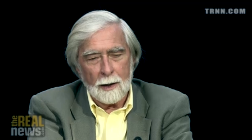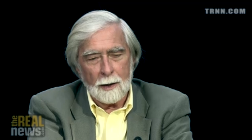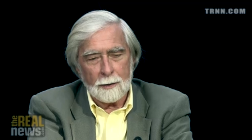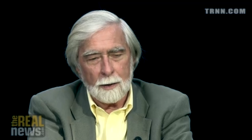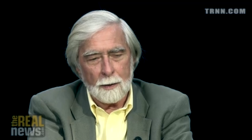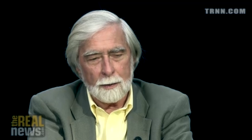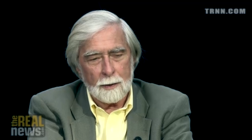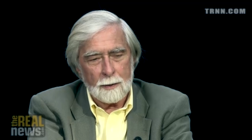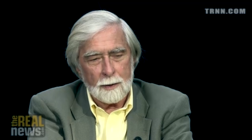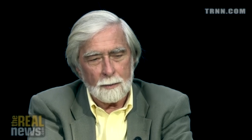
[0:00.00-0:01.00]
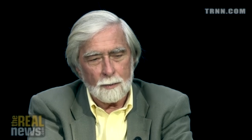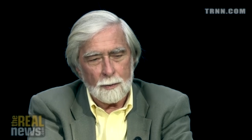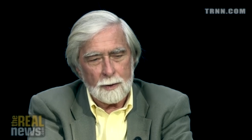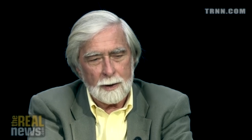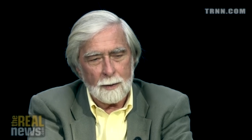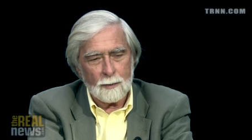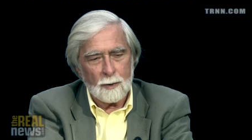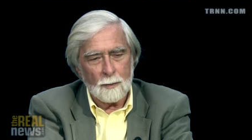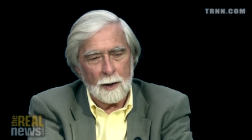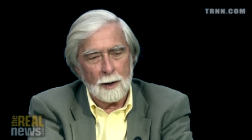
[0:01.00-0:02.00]
it, it seemed
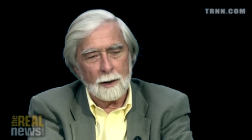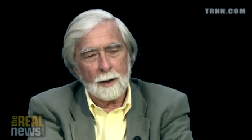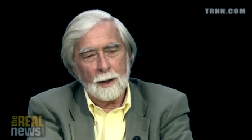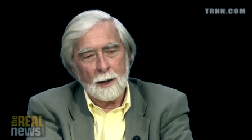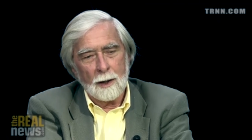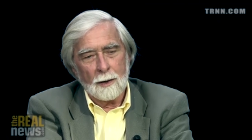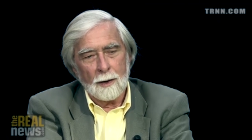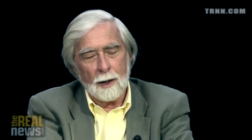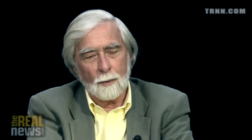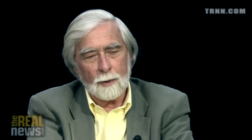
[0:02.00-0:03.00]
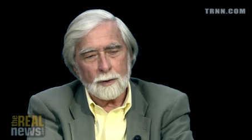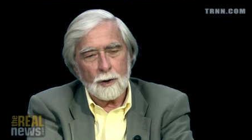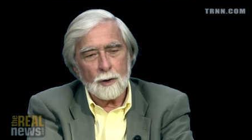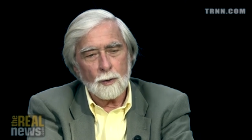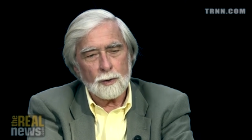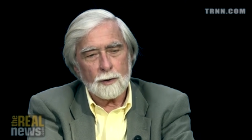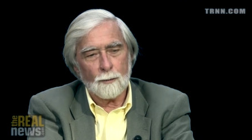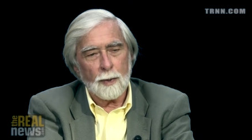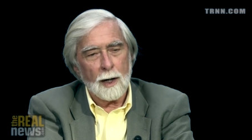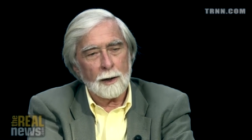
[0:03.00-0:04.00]
to me it was the use
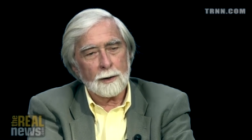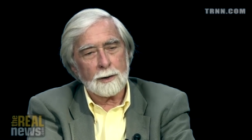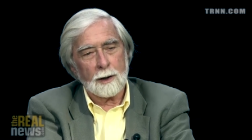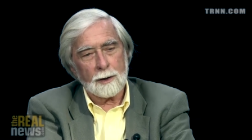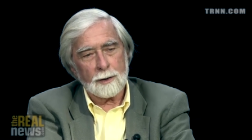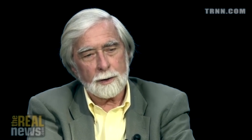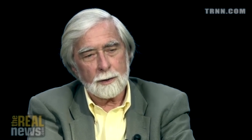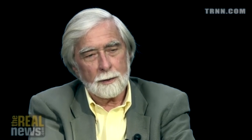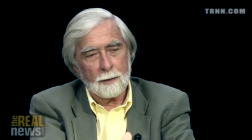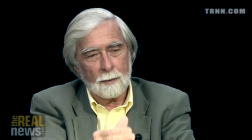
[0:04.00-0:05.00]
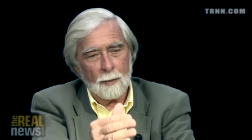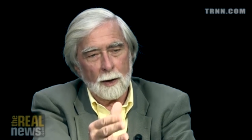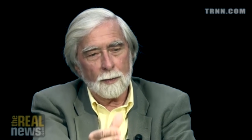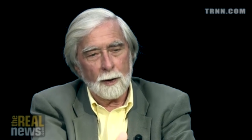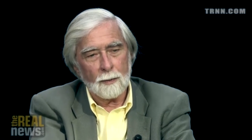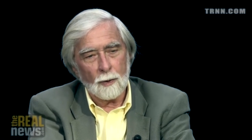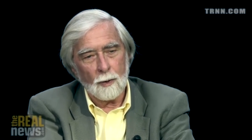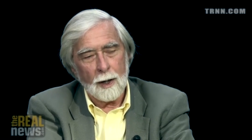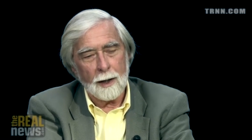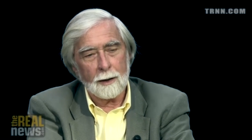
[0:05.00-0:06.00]
of politics by people
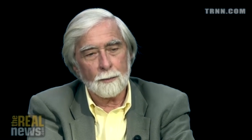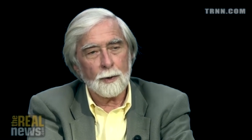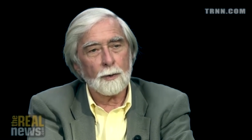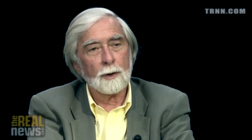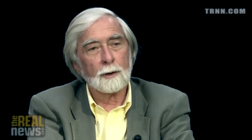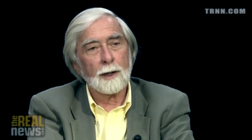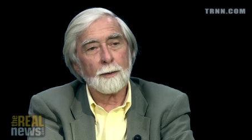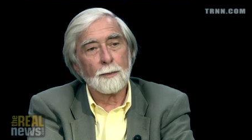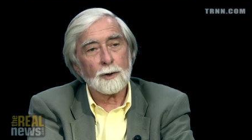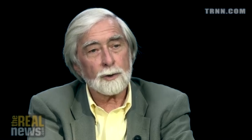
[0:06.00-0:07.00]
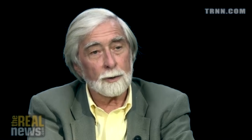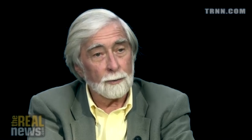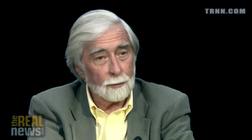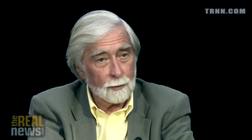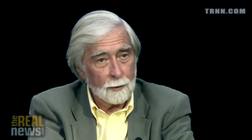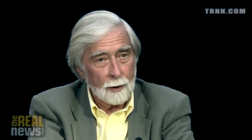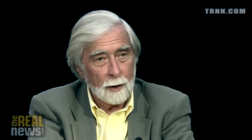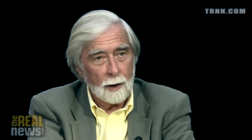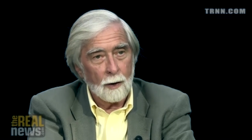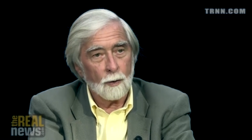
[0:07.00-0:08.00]
who had imperial ambitions,
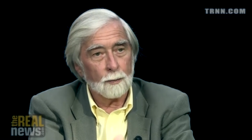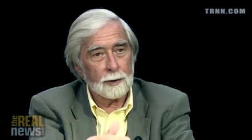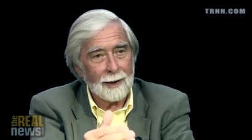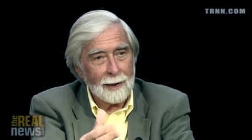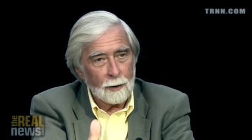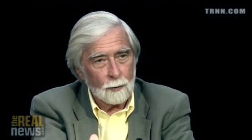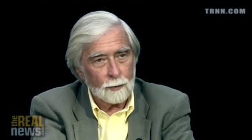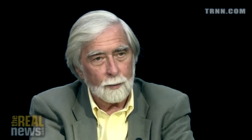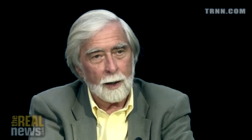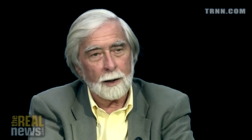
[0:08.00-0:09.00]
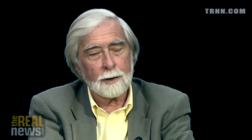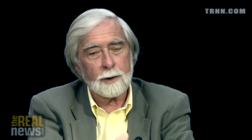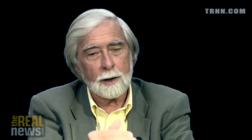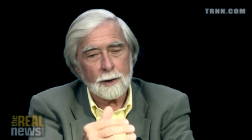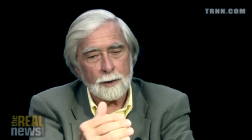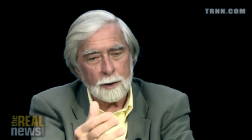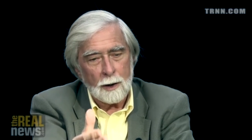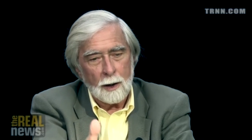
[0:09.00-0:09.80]
who played with politics,